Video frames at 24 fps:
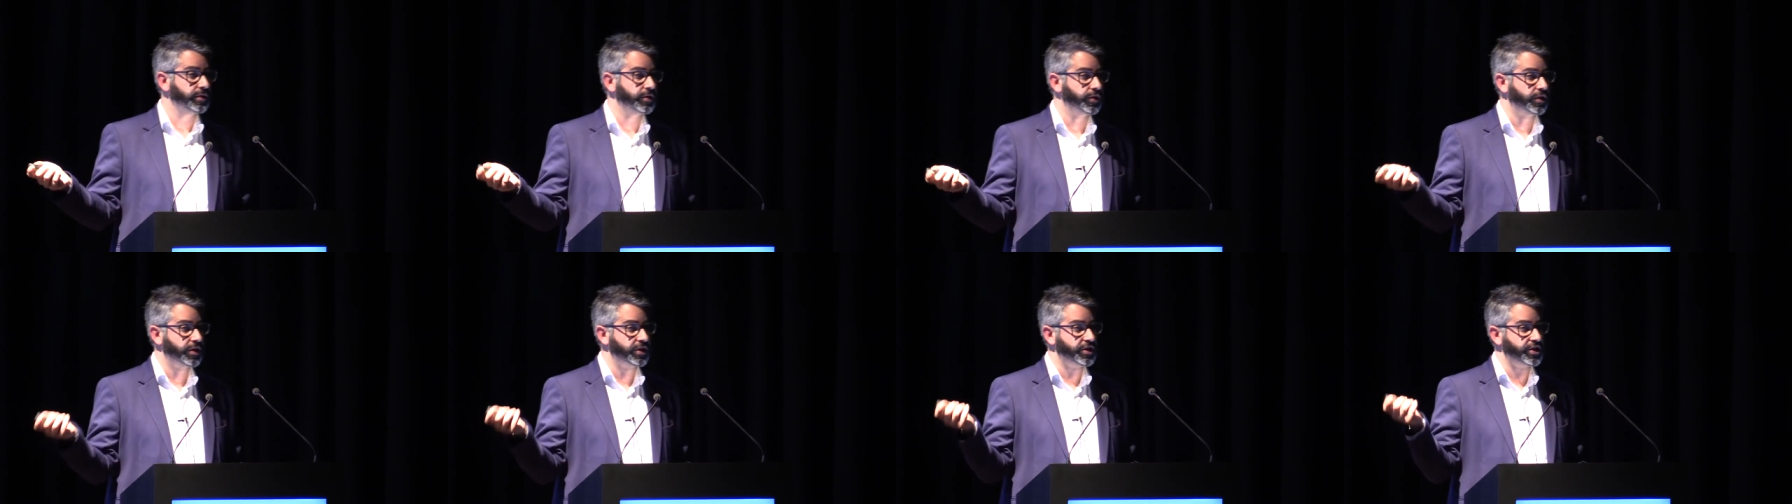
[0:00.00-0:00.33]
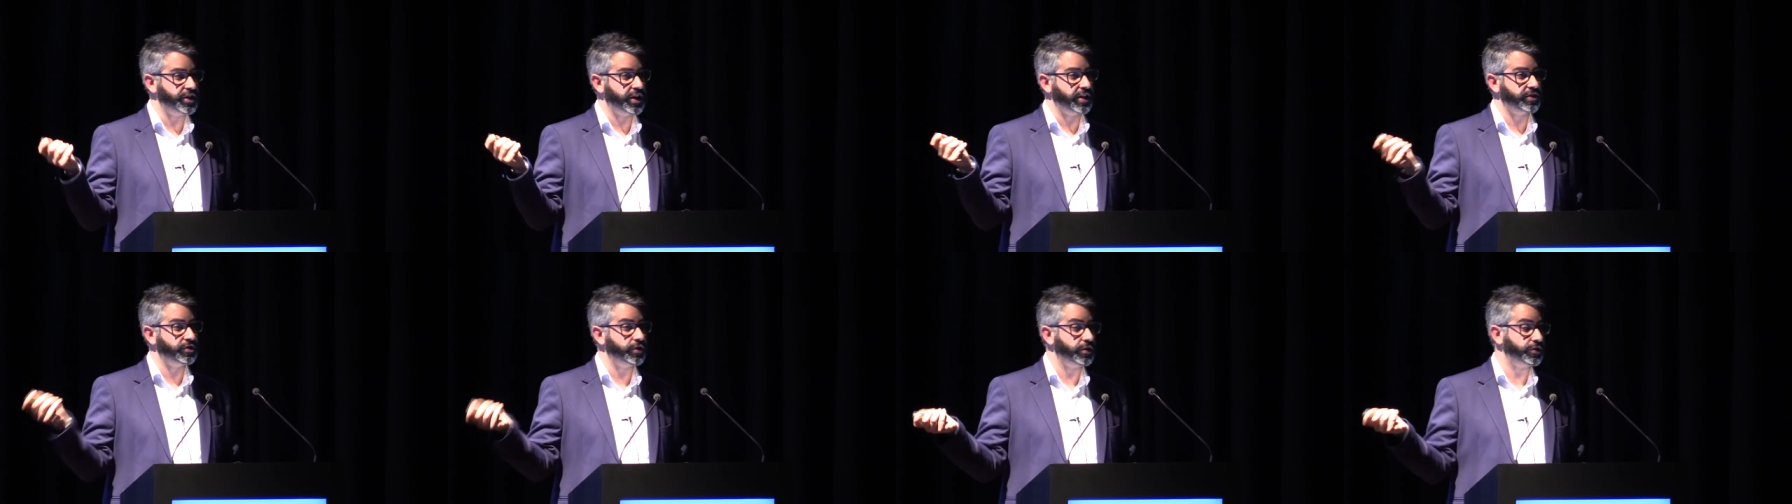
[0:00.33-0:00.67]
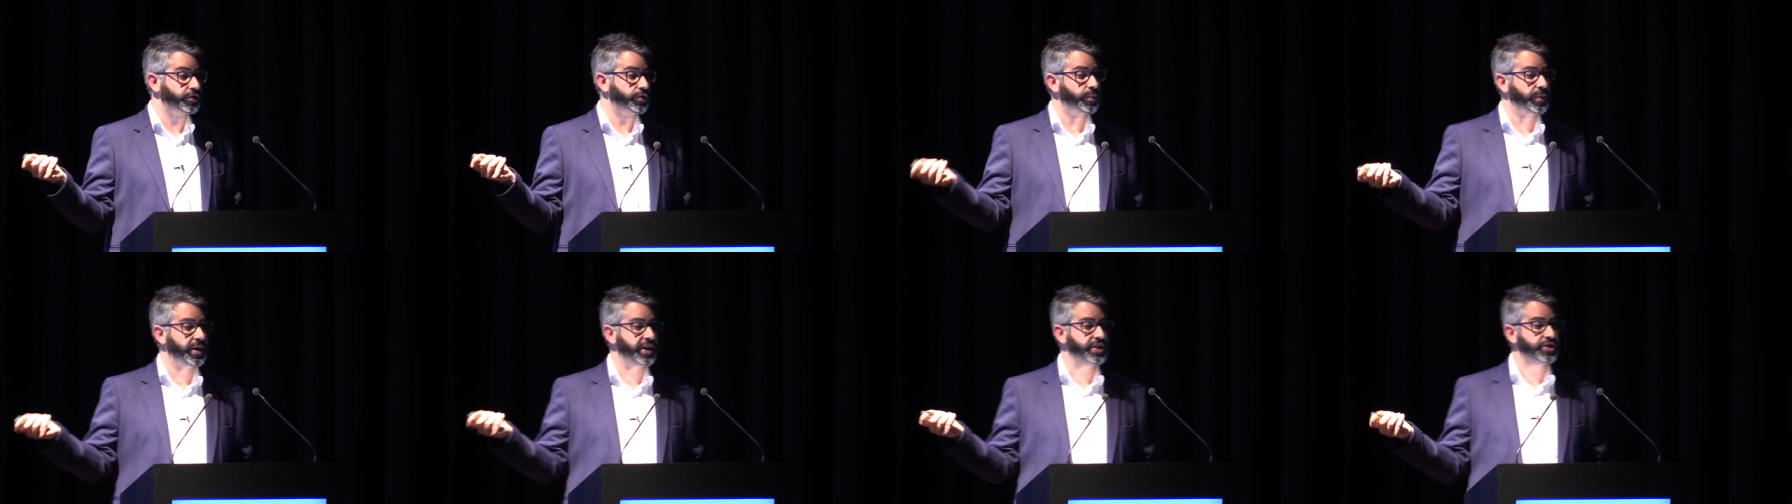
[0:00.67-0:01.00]
You can check
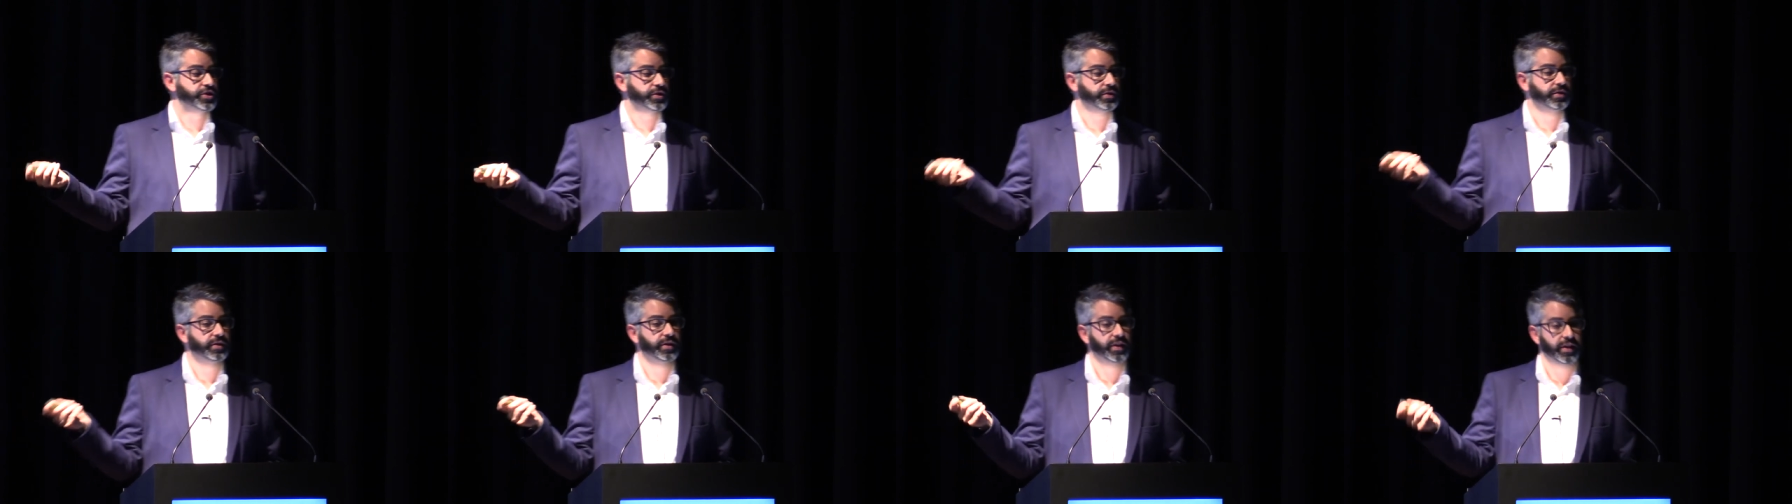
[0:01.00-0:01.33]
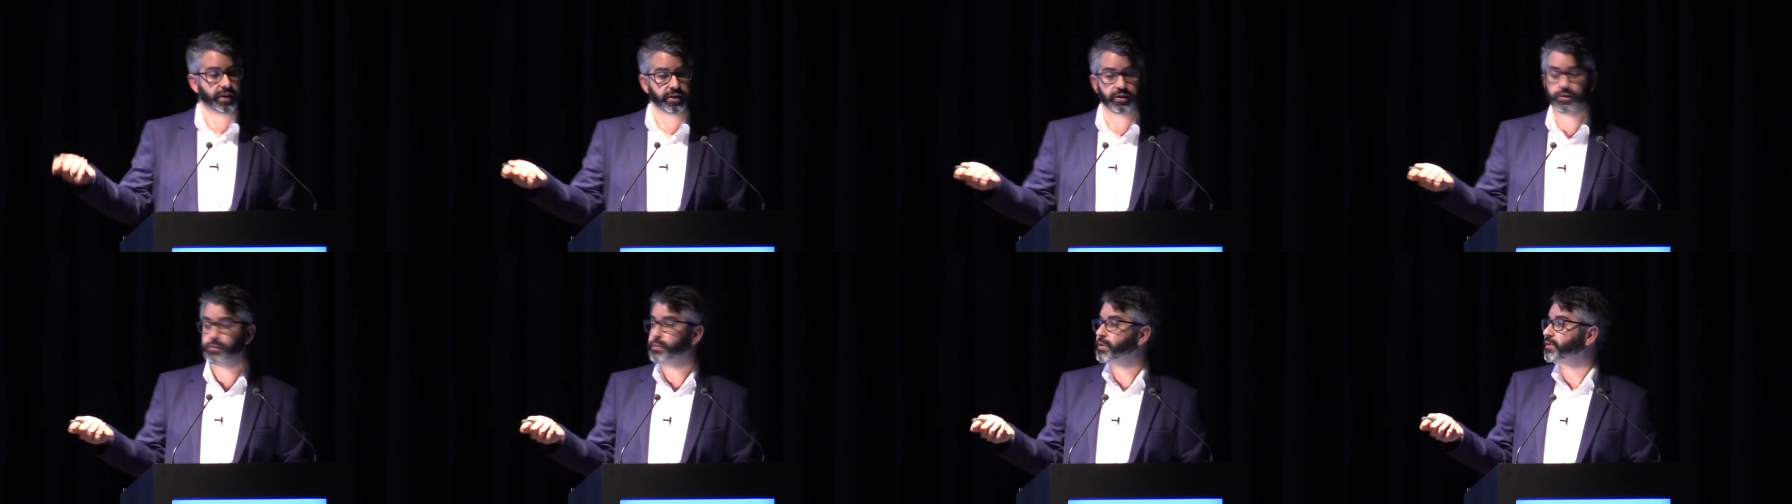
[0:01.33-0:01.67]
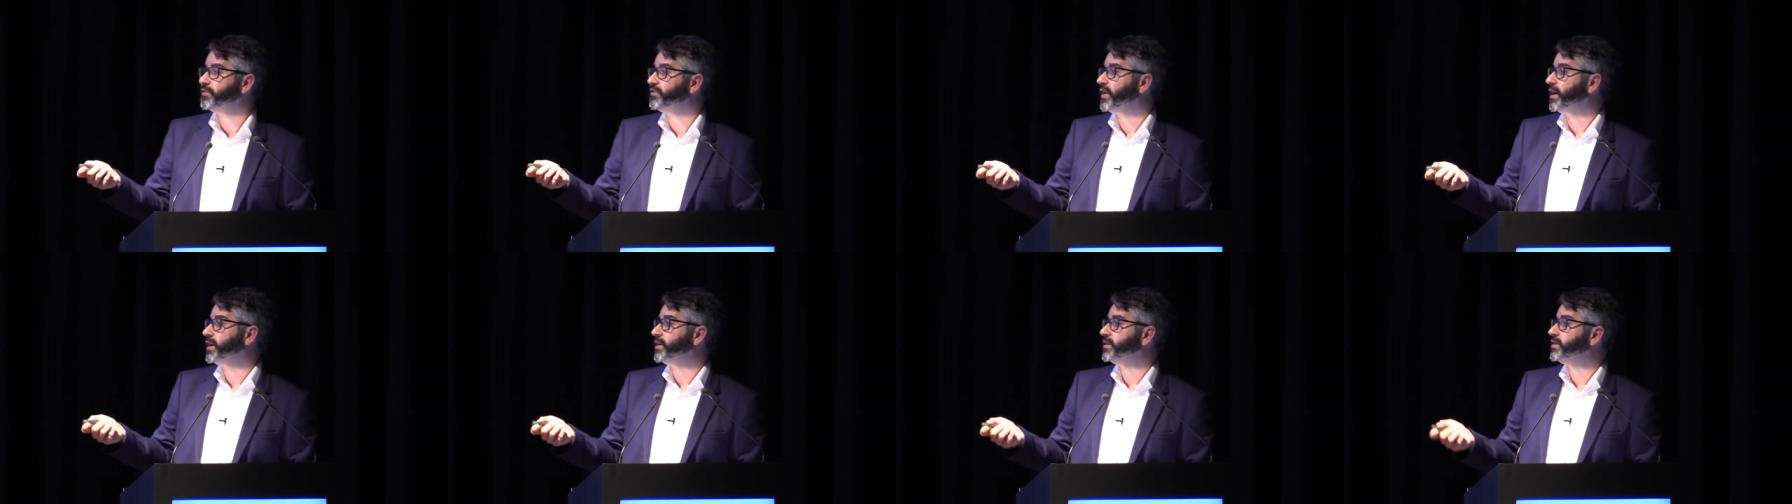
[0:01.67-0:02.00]
Dr. Rachel and you
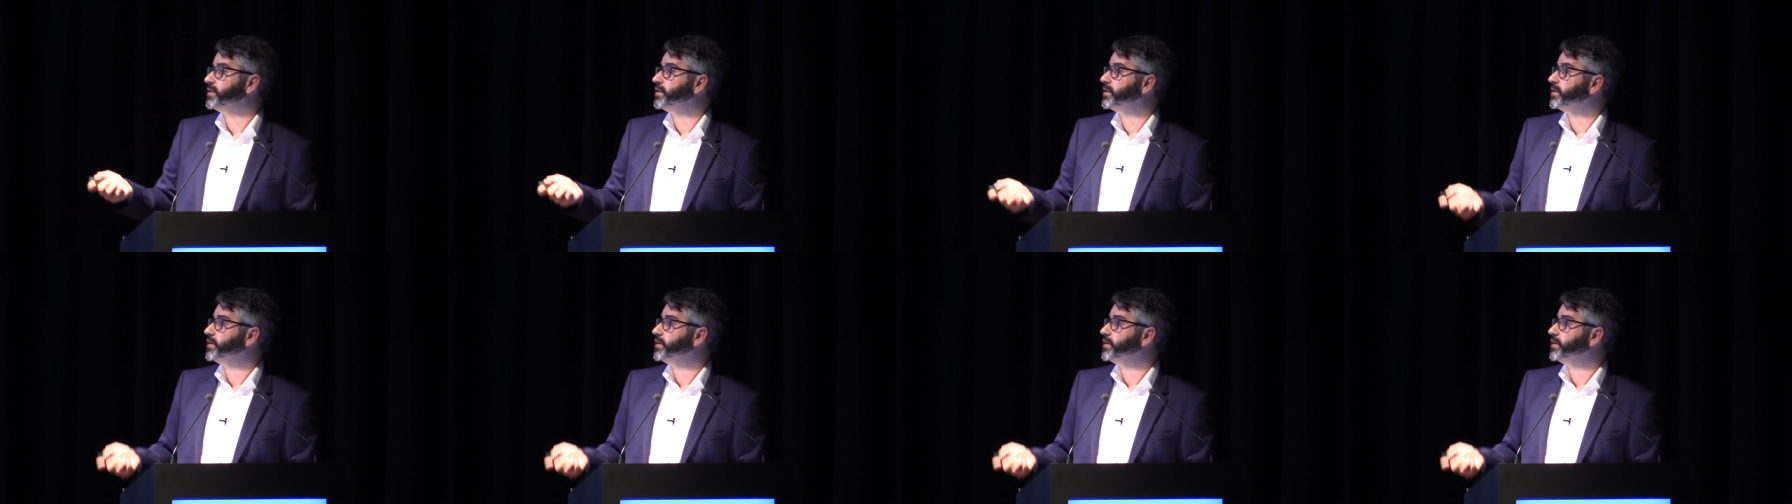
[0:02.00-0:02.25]
will find